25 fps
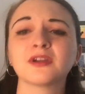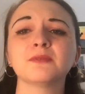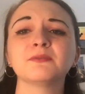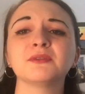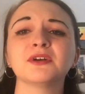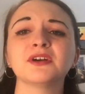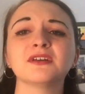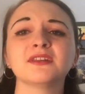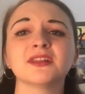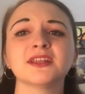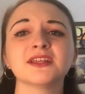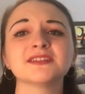
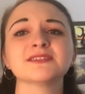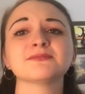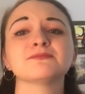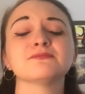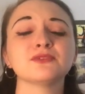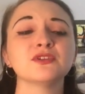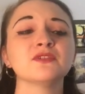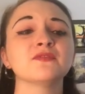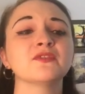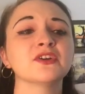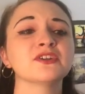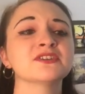come on, let's
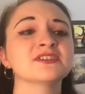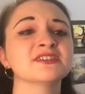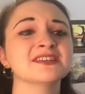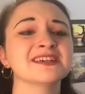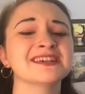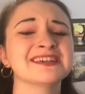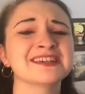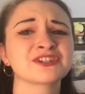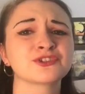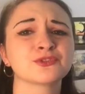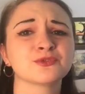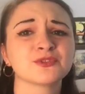move on to
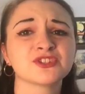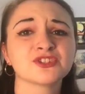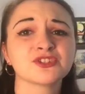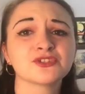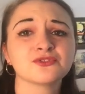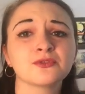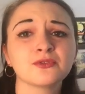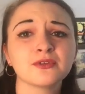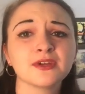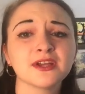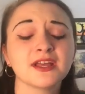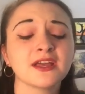the actual
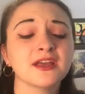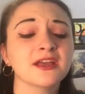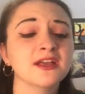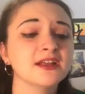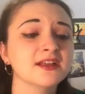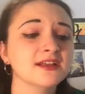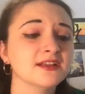story.